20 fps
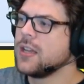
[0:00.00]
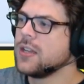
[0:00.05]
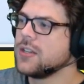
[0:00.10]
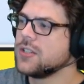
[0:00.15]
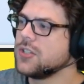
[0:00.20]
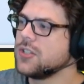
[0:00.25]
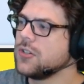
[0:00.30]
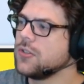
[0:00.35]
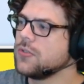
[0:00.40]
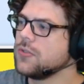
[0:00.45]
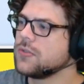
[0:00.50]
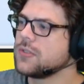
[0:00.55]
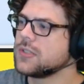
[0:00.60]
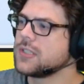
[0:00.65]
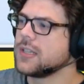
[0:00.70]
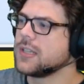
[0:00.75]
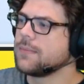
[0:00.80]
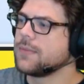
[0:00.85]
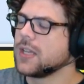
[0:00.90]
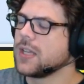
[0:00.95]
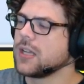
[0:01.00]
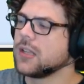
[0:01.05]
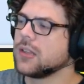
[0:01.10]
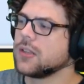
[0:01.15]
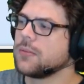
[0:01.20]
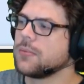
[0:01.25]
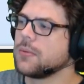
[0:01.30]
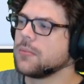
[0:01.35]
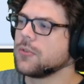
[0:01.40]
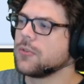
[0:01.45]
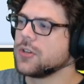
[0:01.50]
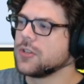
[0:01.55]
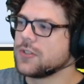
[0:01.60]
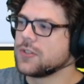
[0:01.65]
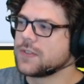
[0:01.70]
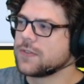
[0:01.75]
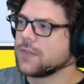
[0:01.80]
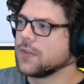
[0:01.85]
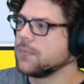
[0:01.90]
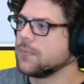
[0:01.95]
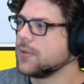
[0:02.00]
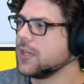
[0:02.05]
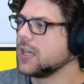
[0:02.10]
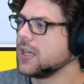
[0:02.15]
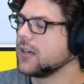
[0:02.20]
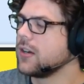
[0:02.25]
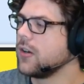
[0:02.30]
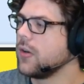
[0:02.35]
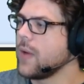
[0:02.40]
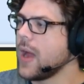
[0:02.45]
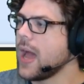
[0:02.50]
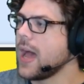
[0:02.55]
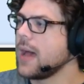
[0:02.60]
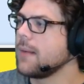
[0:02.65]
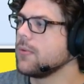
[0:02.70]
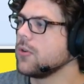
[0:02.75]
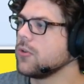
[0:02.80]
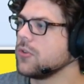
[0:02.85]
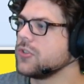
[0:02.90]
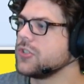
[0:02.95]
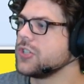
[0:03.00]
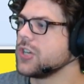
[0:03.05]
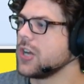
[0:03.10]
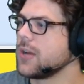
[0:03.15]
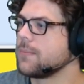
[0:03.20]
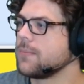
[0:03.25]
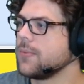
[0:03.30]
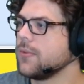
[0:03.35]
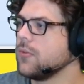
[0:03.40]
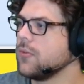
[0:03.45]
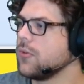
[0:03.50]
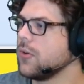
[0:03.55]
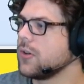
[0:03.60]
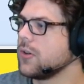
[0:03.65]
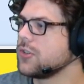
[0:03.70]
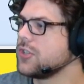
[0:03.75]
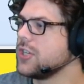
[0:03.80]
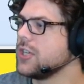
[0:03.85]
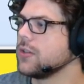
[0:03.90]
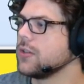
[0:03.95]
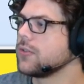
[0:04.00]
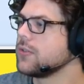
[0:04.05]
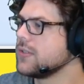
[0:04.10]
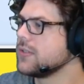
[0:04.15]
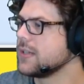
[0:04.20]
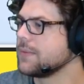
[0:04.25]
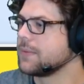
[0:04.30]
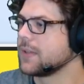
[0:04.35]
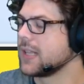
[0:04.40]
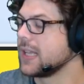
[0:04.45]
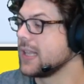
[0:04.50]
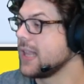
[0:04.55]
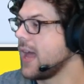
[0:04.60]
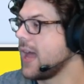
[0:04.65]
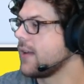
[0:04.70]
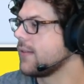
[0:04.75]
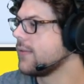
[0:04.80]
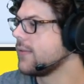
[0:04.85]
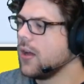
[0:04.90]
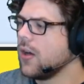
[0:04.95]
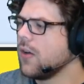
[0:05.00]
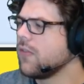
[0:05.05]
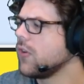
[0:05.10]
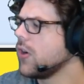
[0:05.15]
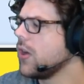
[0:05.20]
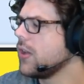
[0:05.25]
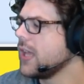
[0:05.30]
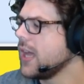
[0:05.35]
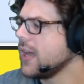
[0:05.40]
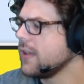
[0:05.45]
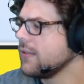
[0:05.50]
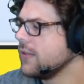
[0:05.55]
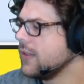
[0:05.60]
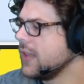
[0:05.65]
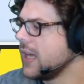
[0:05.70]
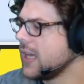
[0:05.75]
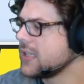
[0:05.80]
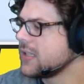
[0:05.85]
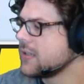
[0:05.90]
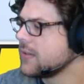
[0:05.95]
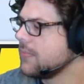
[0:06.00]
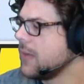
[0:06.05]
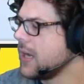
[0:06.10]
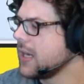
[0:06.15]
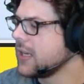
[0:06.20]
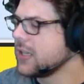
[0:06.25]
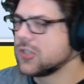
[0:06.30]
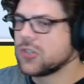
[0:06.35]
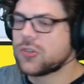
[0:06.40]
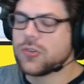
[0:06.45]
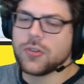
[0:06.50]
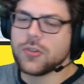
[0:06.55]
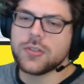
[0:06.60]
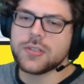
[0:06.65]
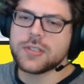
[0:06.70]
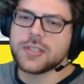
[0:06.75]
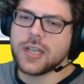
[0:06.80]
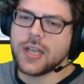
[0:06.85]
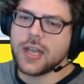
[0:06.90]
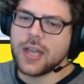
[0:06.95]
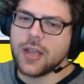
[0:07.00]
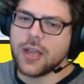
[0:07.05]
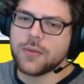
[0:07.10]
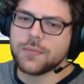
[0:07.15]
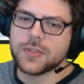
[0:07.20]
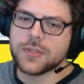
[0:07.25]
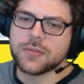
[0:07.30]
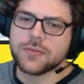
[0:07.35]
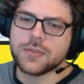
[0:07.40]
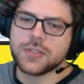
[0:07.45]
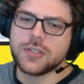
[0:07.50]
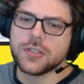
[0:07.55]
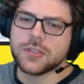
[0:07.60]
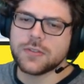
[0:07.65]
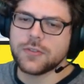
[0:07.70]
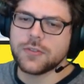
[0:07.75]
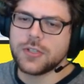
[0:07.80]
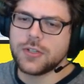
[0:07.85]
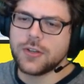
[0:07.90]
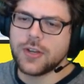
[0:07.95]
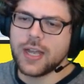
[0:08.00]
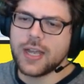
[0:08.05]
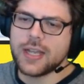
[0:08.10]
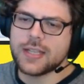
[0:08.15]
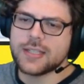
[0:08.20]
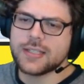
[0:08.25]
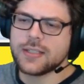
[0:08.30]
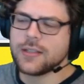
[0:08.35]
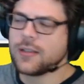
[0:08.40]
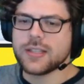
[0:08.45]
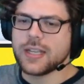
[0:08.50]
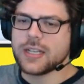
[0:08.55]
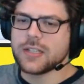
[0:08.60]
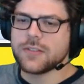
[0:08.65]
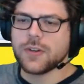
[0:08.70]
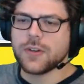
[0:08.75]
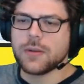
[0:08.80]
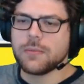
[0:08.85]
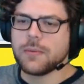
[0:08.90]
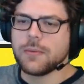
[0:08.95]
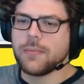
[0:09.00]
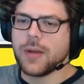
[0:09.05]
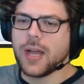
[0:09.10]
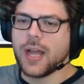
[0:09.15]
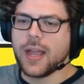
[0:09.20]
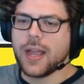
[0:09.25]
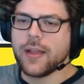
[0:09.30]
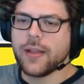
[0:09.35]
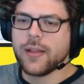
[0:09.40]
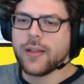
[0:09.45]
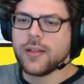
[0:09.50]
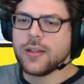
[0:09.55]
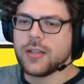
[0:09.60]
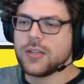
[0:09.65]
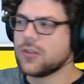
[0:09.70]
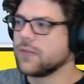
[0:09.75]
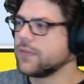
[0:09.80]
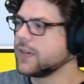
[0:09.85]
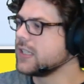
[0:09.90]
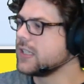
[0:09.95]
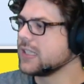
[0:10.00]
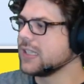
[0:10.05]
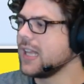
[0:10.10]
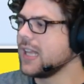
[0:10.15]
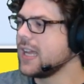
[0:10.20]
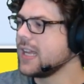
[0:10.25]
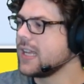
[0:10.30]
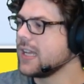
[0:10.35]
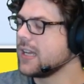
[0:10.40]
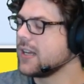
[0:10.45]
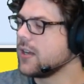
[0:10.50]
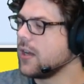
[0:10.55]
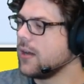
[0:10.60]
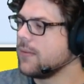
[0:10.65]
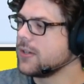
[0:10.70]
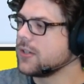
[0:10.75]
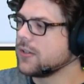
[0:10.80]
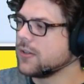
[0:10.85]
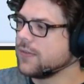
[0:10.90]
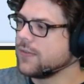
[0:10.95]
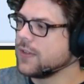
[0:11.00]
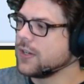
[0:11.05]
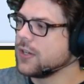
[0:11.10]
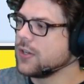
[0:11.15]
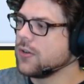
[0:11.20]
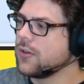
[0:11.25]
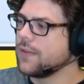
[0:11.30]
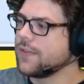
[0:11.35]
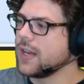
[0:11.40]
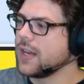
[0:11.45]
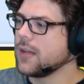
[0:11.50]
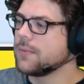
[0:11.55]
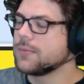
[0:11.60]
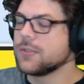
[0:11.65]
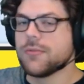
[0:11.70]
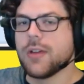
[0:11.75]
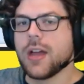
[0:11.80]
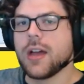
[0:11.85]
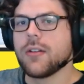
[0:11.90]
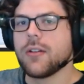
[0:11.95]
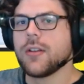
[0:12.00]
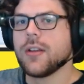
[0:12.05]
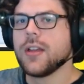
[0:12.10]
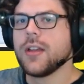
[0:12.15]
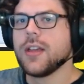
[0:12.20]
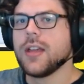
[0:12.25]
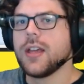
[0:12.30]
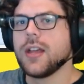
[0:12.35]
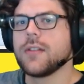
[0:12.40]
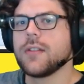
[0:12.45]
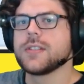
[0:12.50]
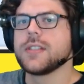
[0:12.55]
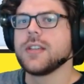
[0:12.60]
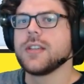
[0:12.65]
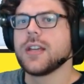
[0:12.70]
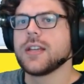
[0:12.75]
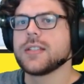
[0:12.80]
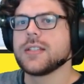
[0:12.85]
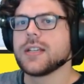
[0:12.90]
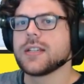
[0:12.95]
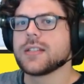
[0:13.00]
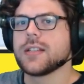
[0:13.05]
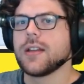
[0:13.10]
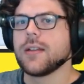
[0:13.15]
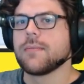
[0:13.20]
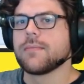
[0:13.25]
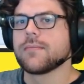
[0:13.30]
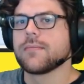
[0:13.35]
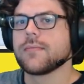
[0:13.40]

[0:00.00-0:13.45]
to something a little bit more useful, be it grab or jump or shield, something like that. Overall, yeah, that's my controls. I hope this was useful to you guys. Thanks for coming by. Don't forget to like and comment on the video if it helped you out, and I'll see you guys next time.